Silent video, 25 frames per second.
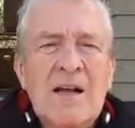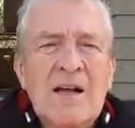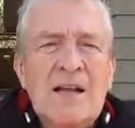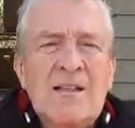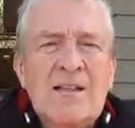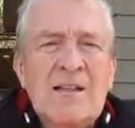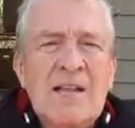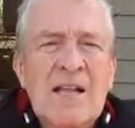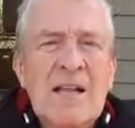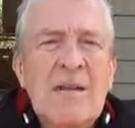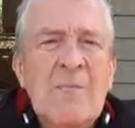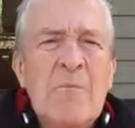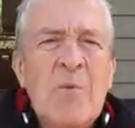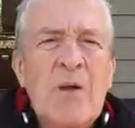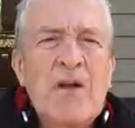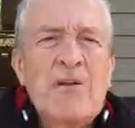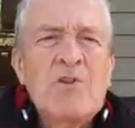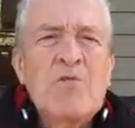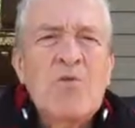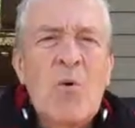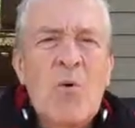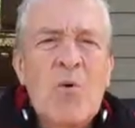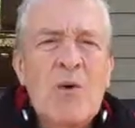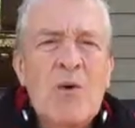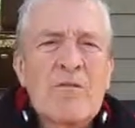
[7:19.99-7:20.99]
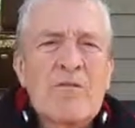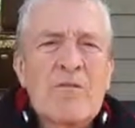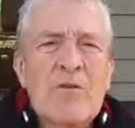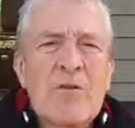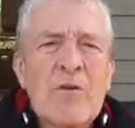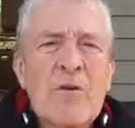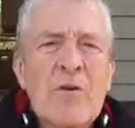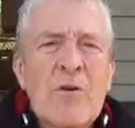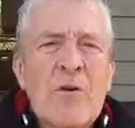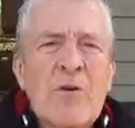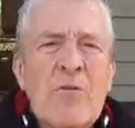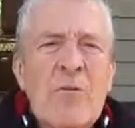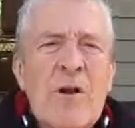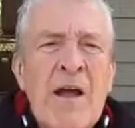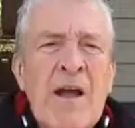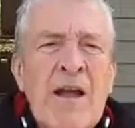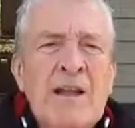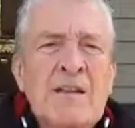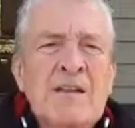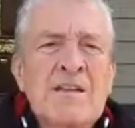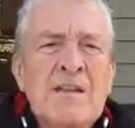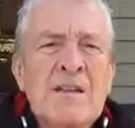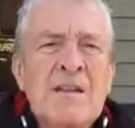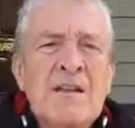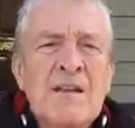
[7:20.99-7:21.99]
send a bench warrant for her
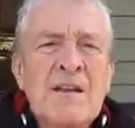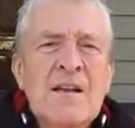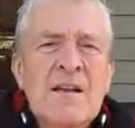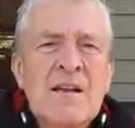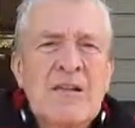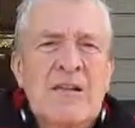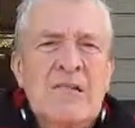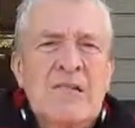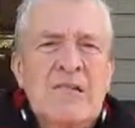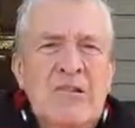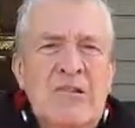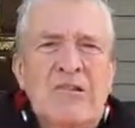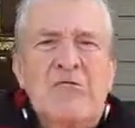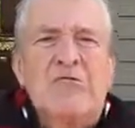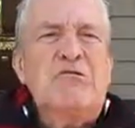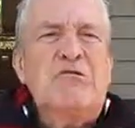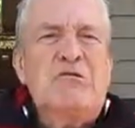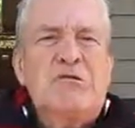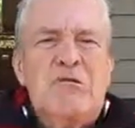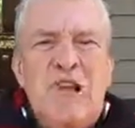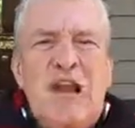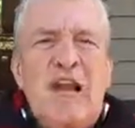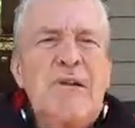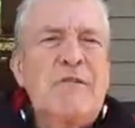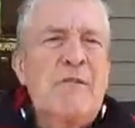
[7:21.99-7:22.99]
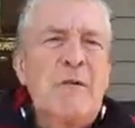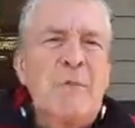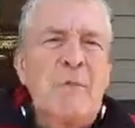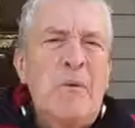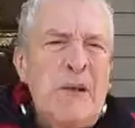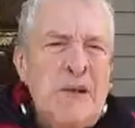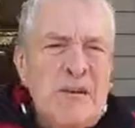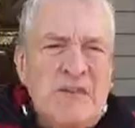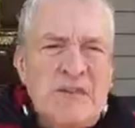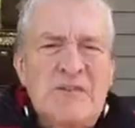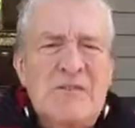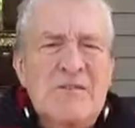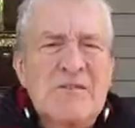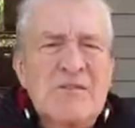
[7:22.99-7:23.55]
arrest. "You son of a bitch."